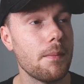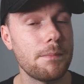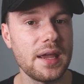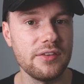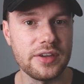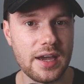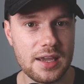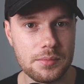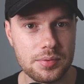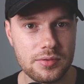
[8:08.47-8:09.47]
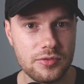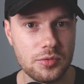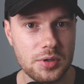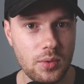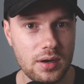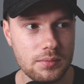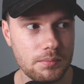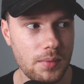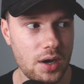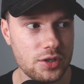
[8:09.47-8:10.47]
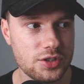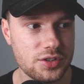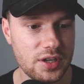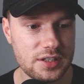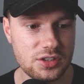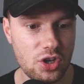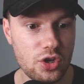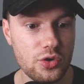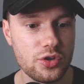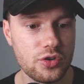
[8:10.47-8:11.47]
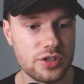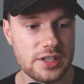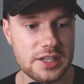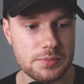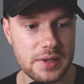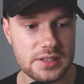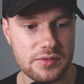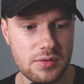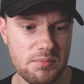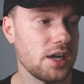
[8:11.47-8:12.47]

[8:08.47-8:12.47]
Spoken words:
Bathing Ape Formula 1 merch that is ludicrously expensive.